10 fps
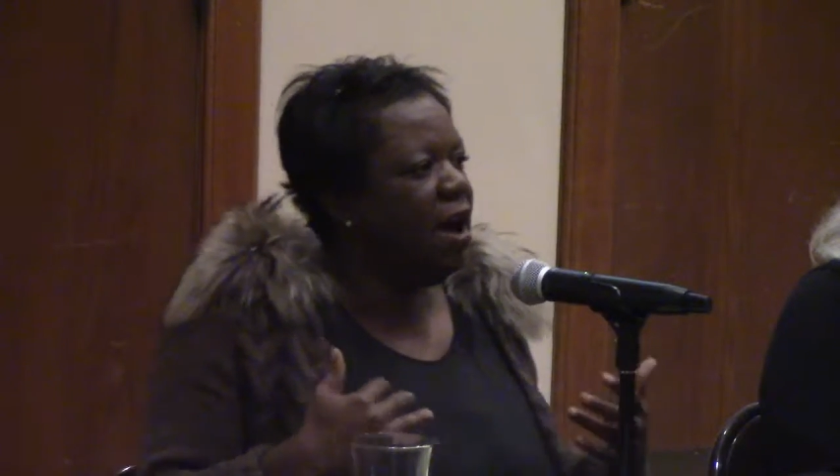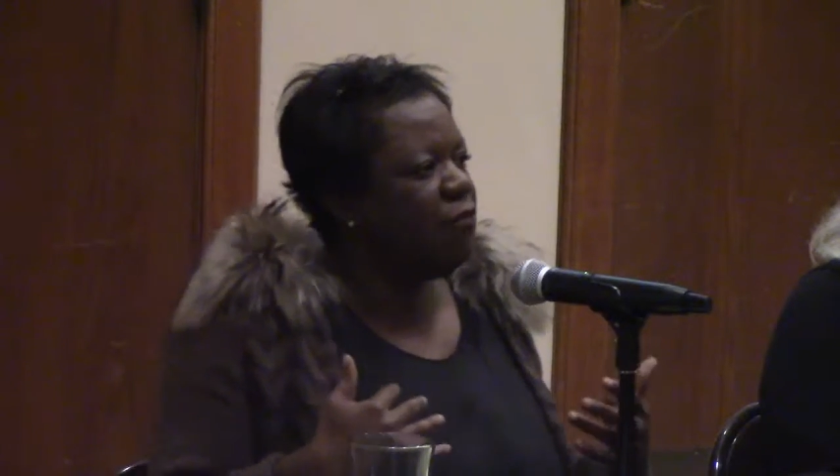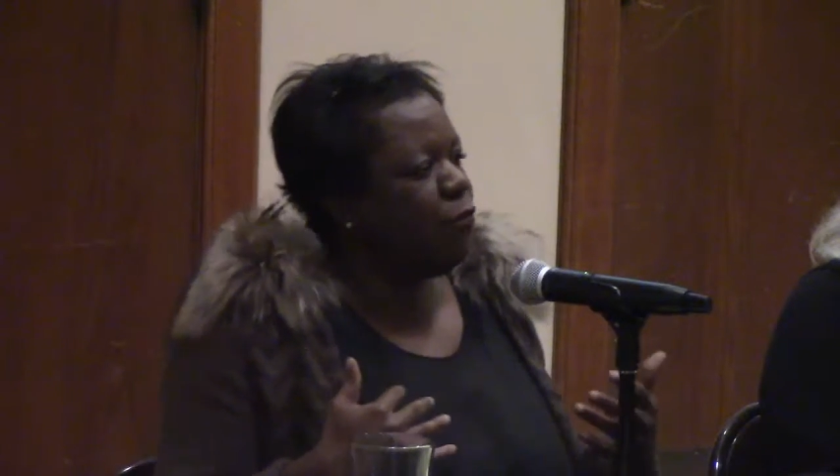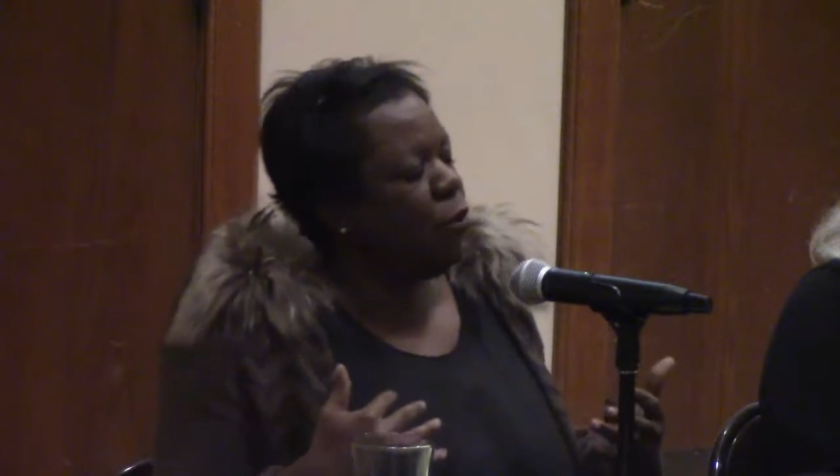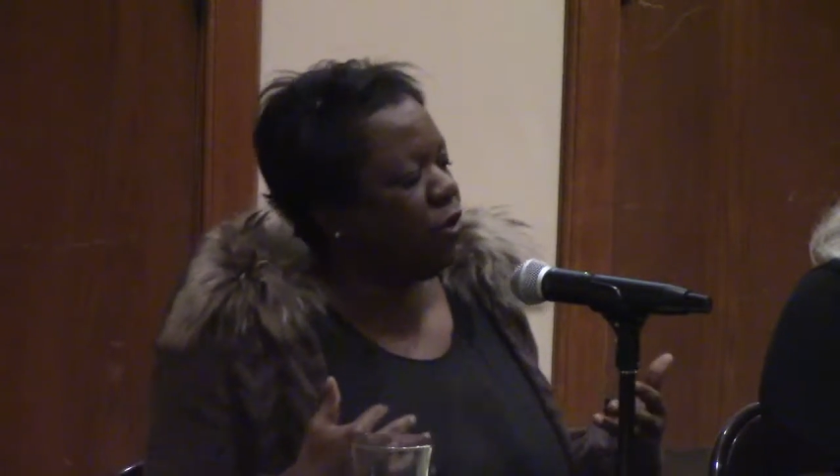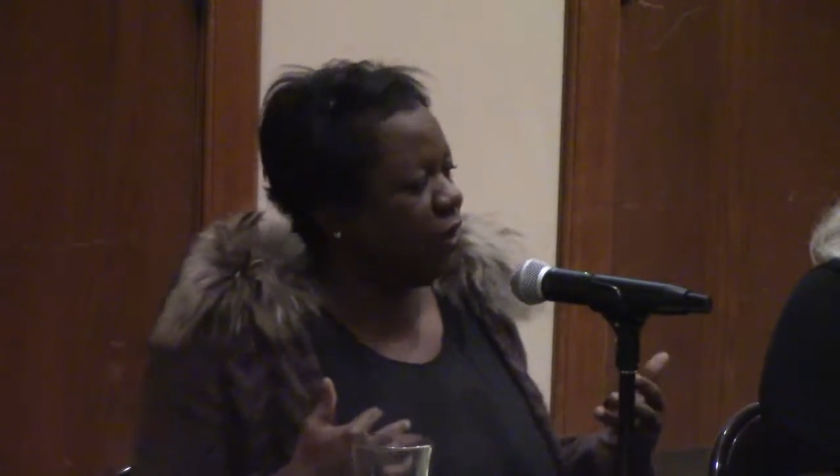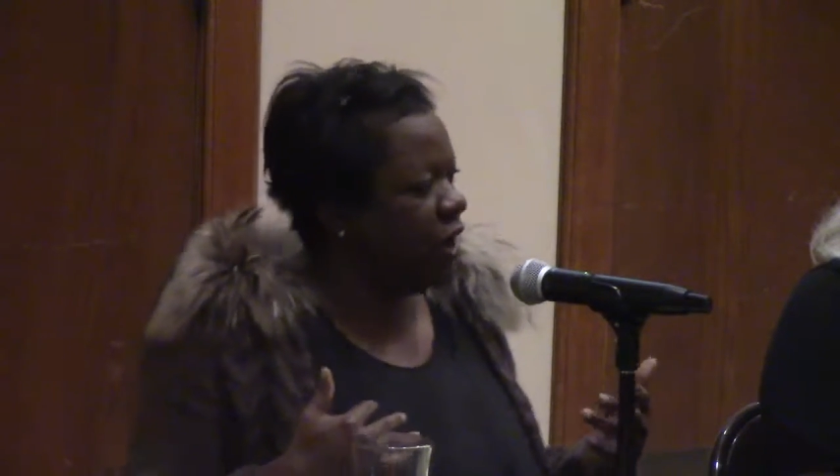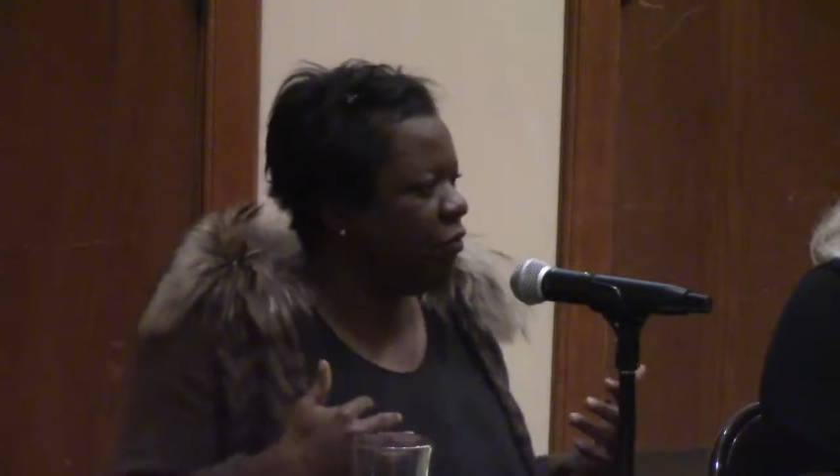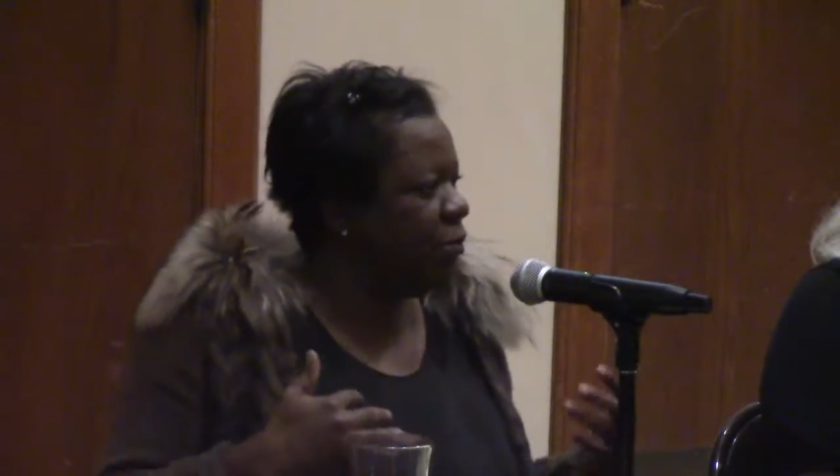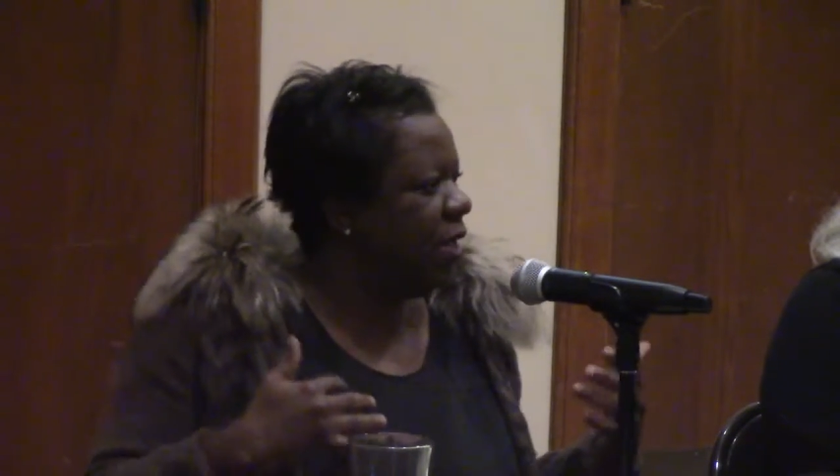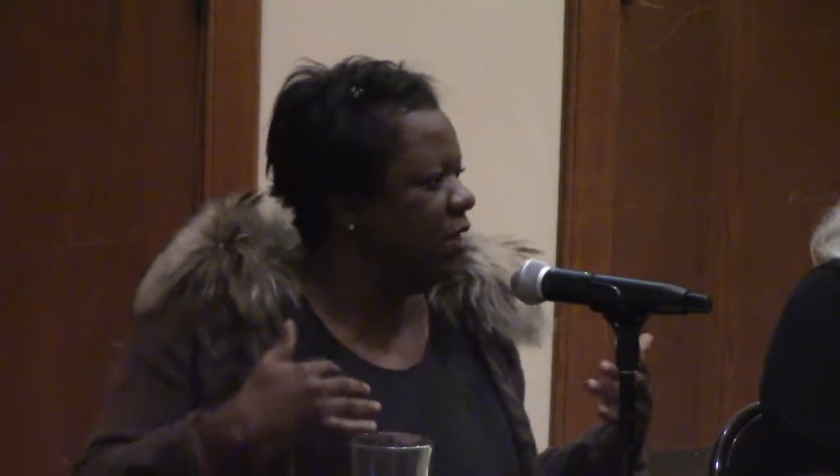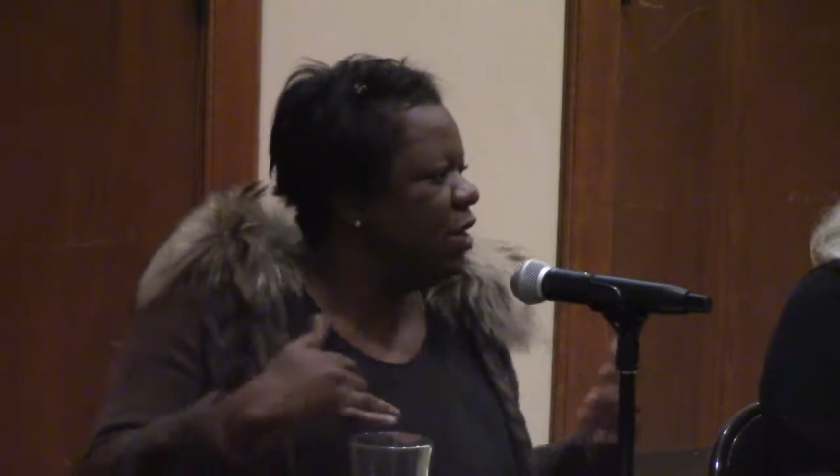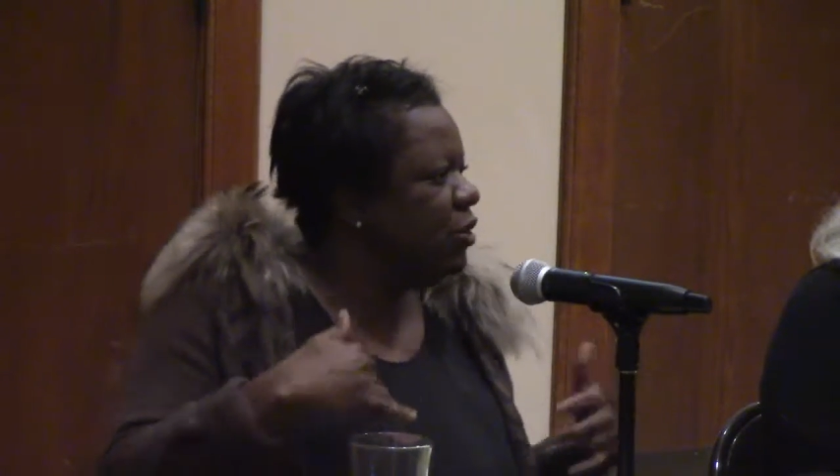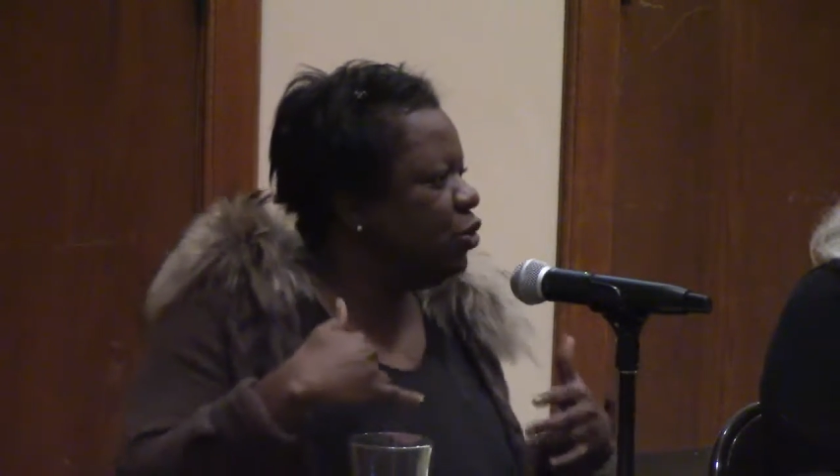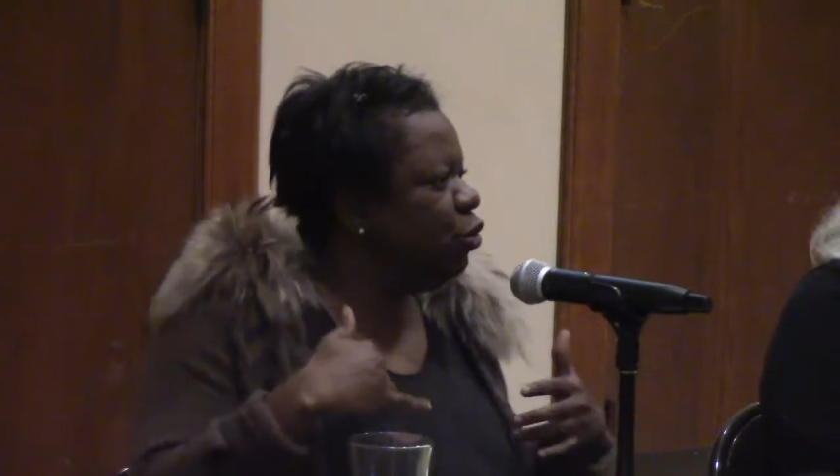for the government
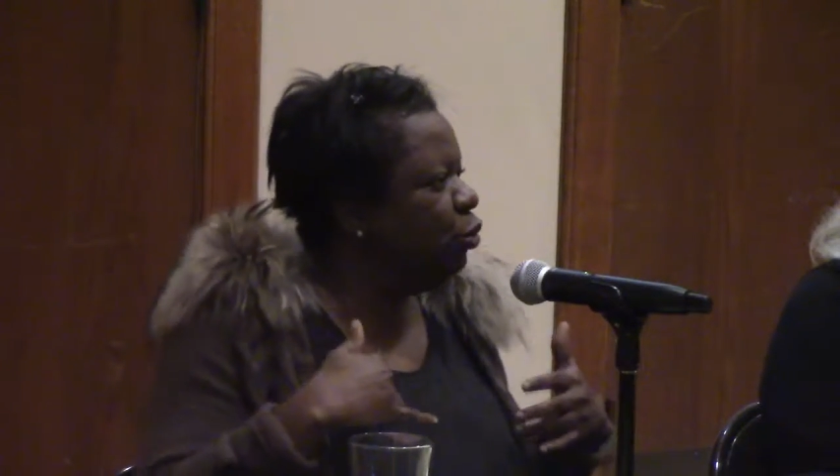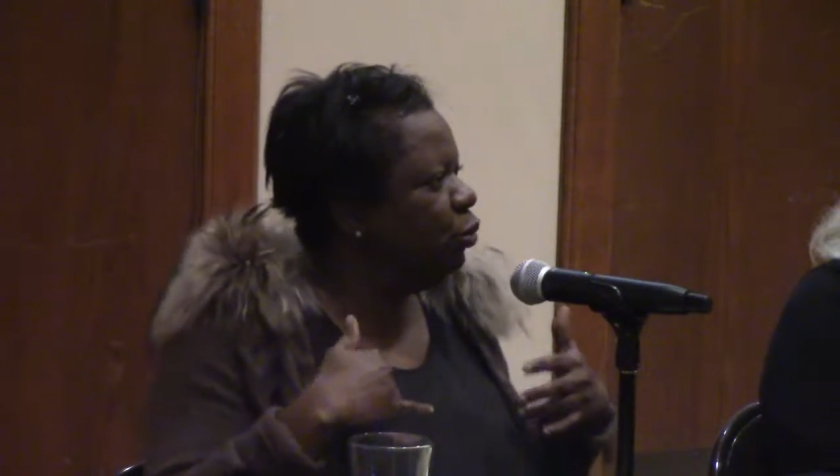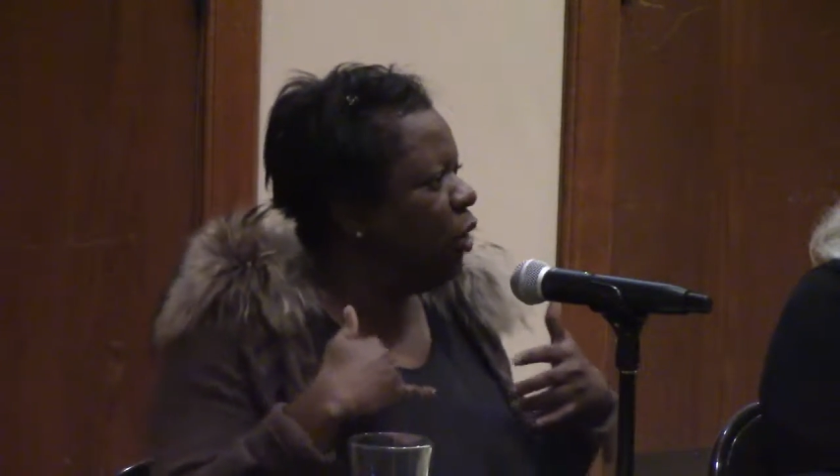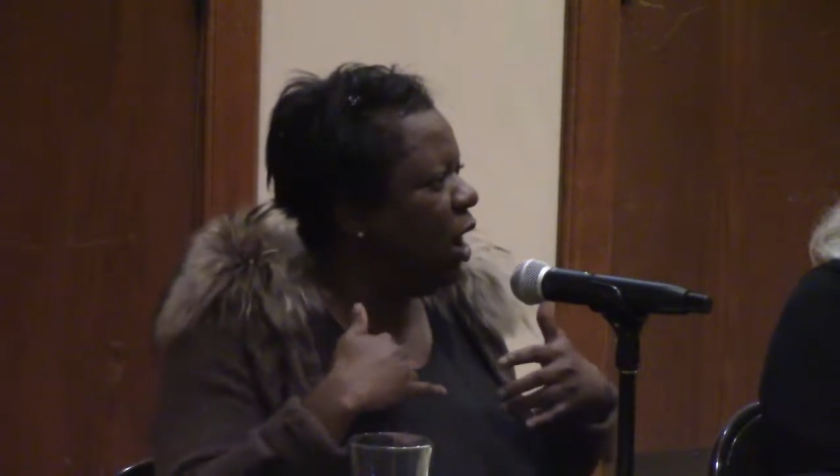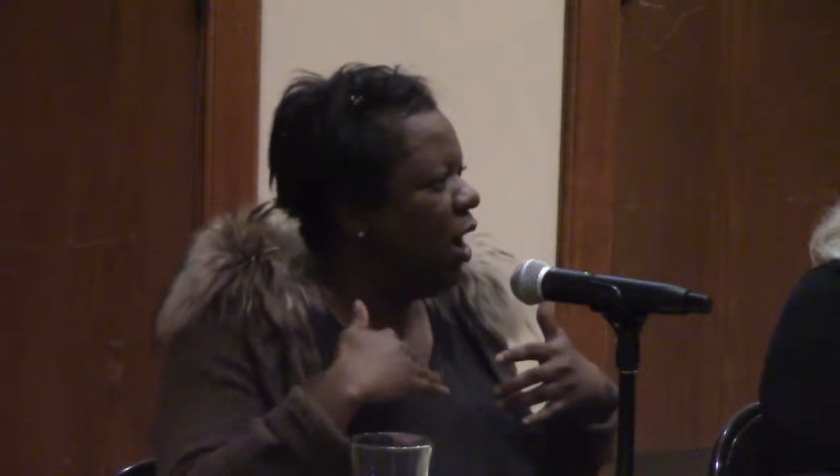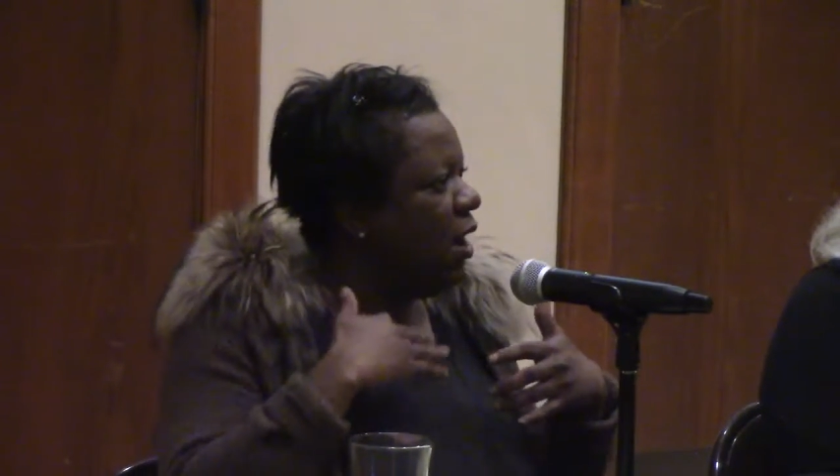to